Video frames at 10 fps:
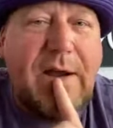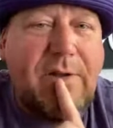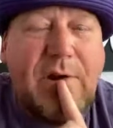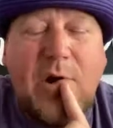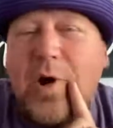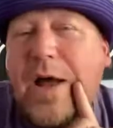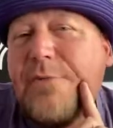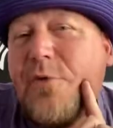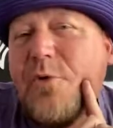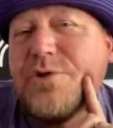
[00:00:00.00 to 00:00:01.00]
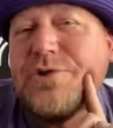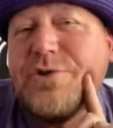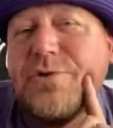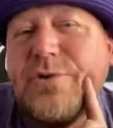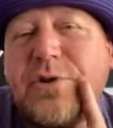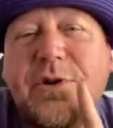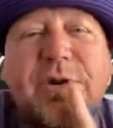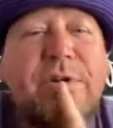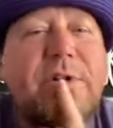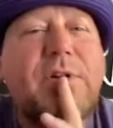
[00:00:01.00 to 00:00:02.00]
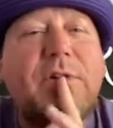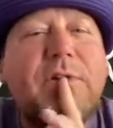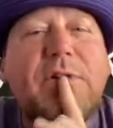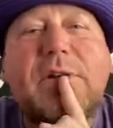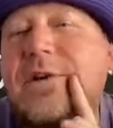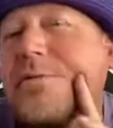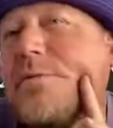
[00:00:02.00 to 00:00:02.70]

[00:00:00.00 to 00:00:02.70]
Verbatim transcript: only go half horseshoe. Oh yeah,